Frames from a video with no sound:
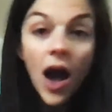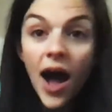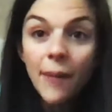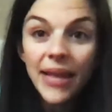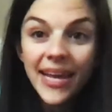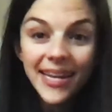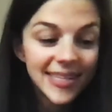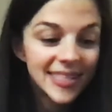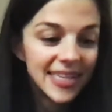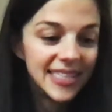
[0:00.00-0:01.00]
It
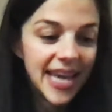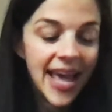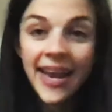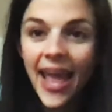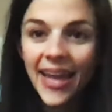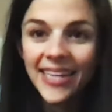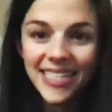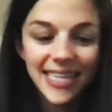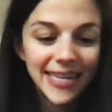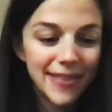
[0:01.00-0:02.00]
is
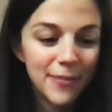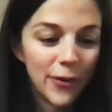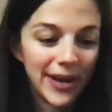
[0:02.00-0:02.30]
10:18 in the